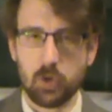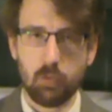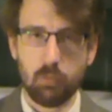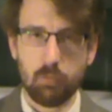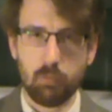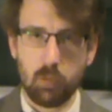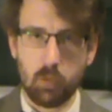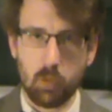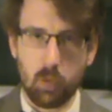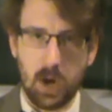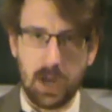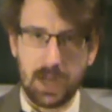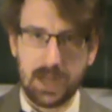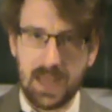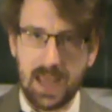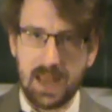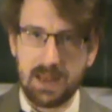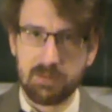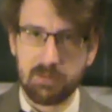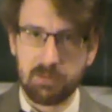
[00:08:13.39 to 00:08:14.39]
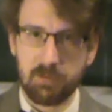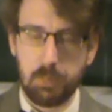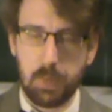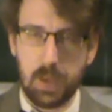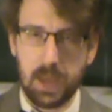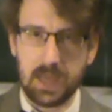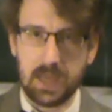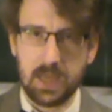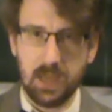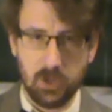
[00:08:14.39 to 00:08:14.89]
on Raw against
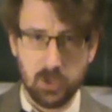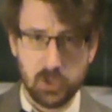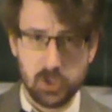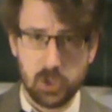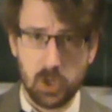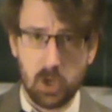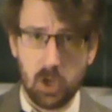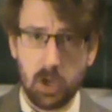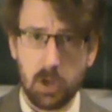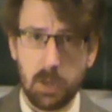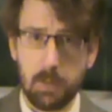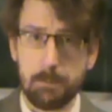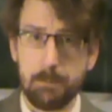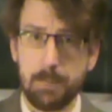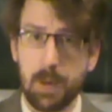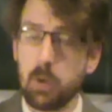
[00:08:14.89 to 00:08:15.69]
Becky and Charlotte.